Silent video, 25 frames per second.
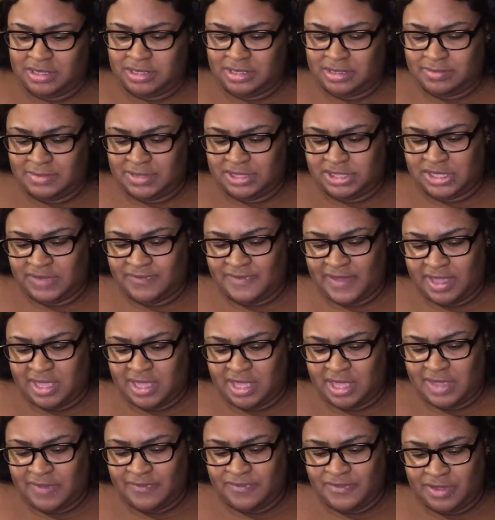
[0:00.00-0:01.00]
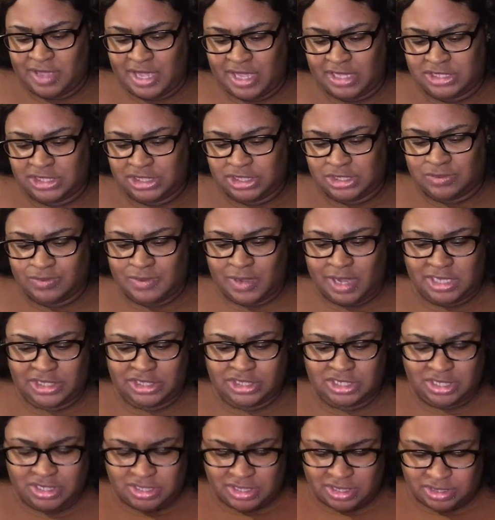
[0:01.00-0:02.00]
Let me see if I can give you guys a swatch
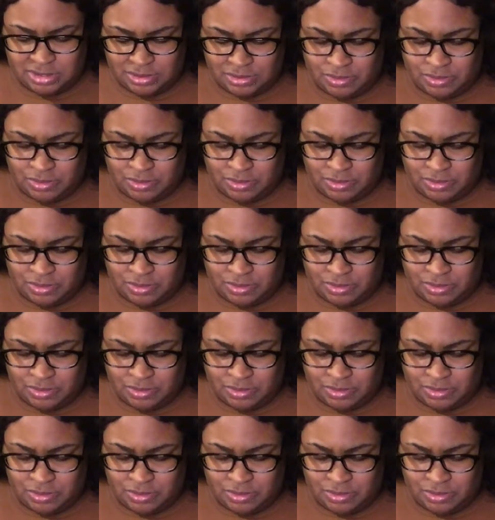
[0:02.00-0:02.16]
of it.